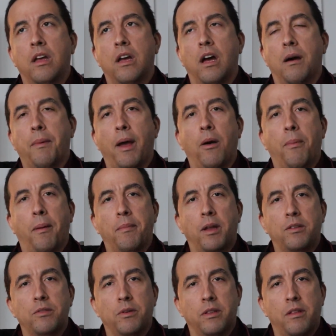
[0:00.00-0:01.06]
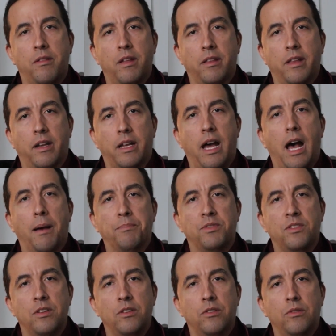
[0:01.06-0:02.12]
I hope I'm not doing the thing that
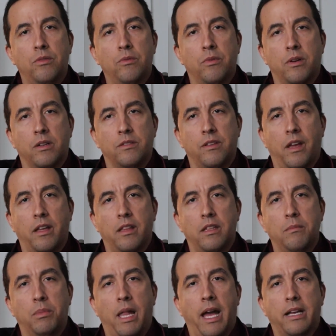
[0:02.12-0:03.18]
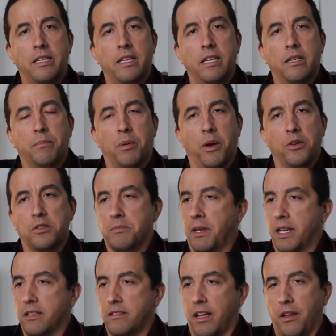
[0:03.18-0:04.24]
cops do, where it's like the black teen approached me,
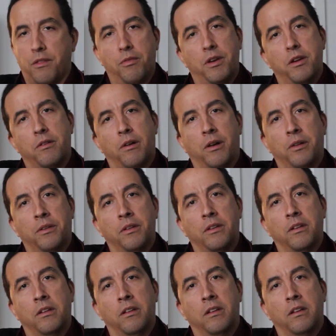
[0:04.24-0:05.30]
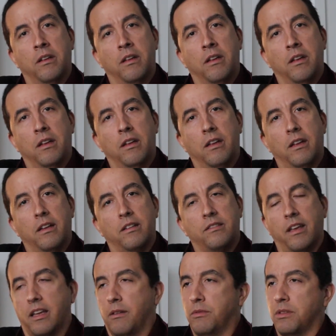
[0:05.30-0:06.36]
and it's like a 3-year-old. And
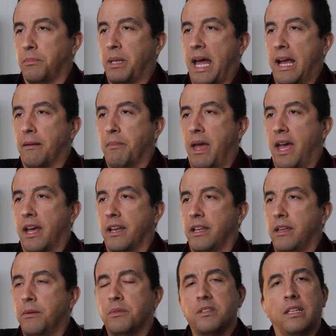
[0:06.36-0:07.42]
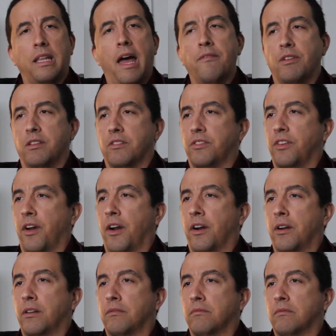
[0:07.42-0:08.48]
it's like, he was a black man. He was 11, sir.